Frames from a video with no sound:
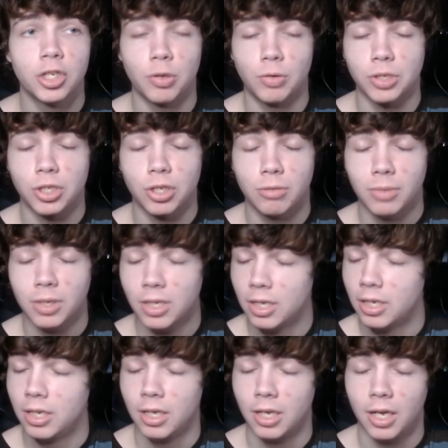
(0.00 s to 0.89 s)
Short
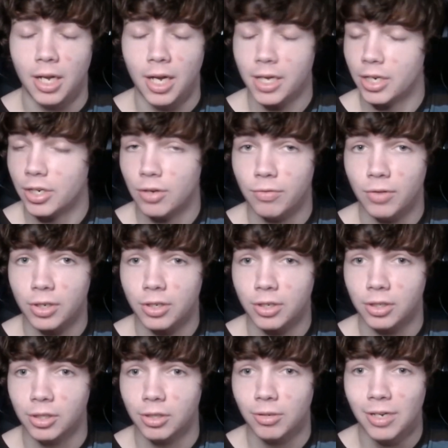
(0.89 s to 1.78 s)
term, I got no
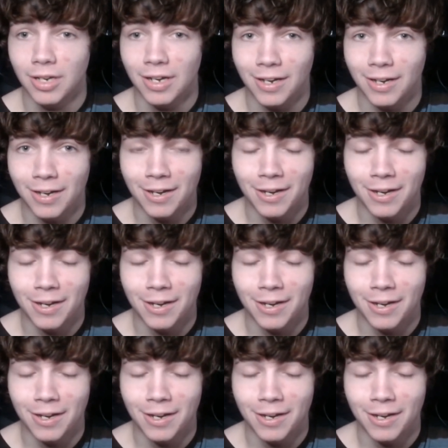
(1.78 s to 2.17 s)
fucking clue.